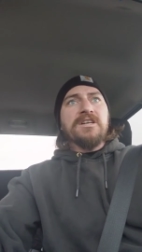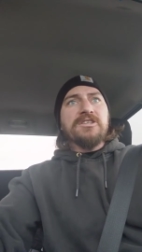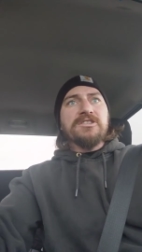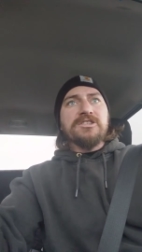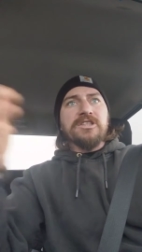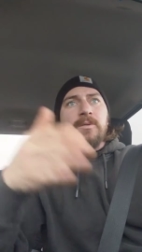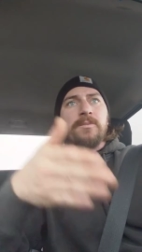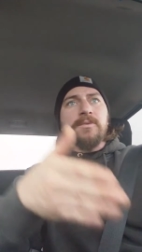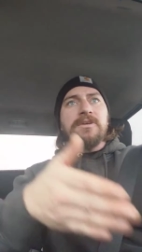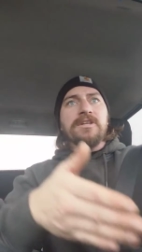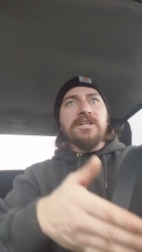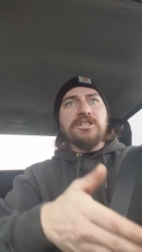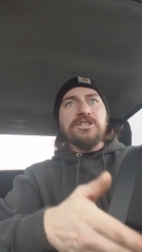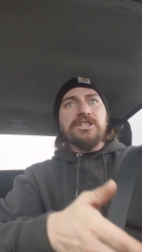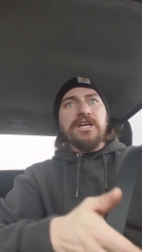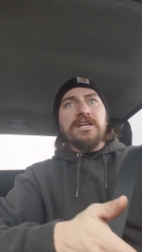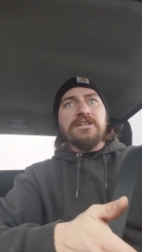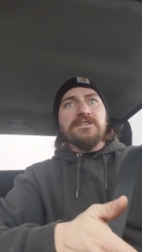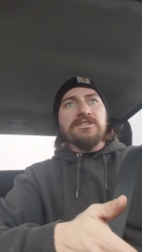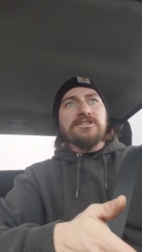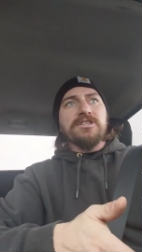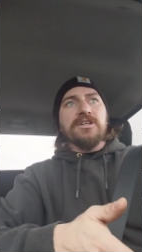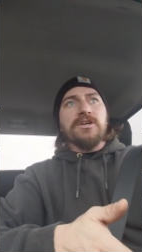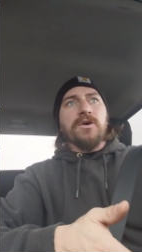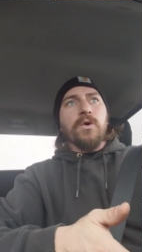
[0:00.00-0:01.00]
Someone that
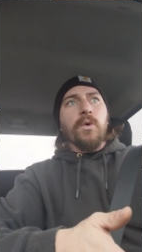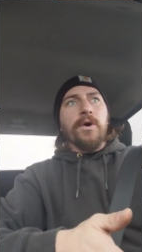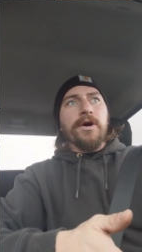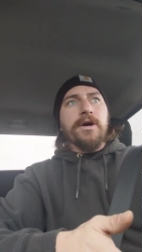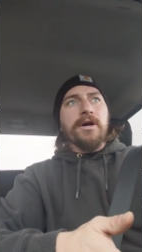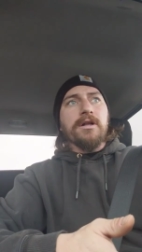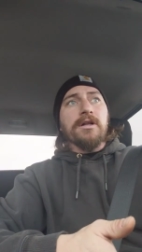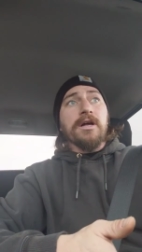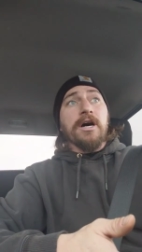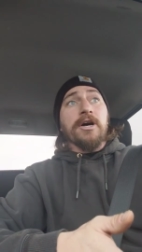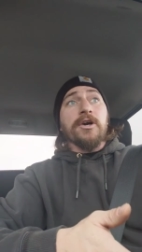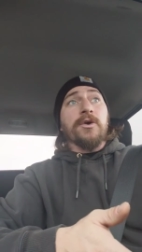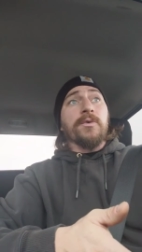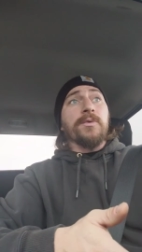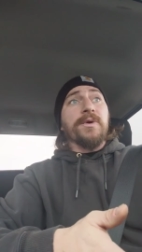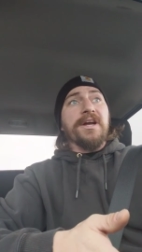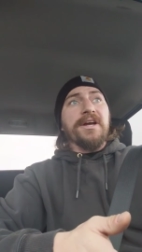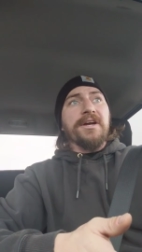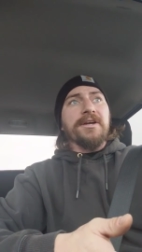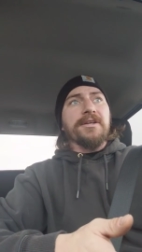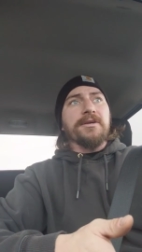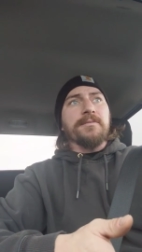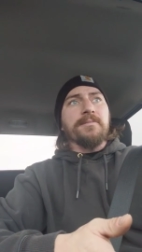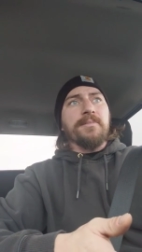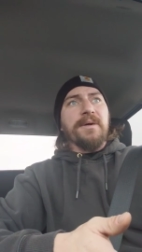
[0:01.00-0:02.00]
changes their oil on a
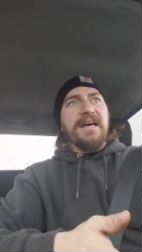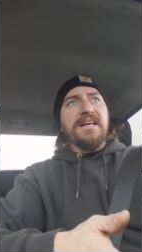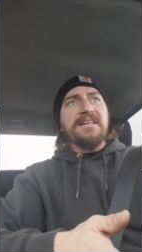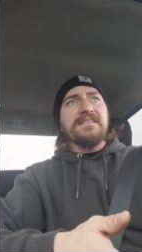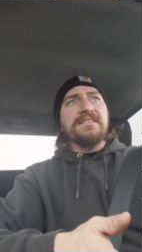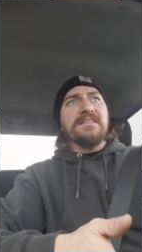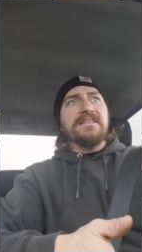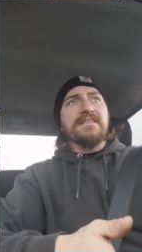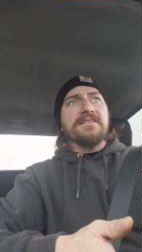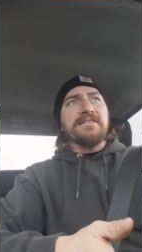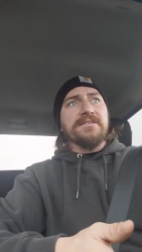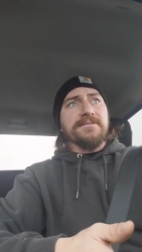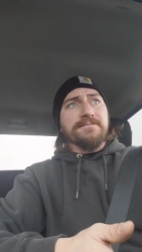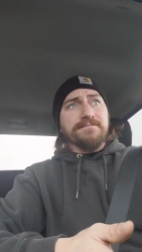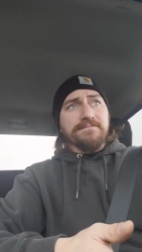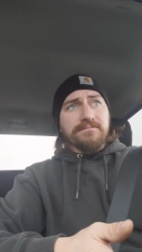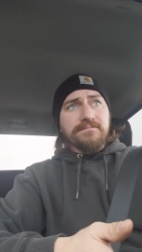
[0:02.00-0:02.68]
regular basis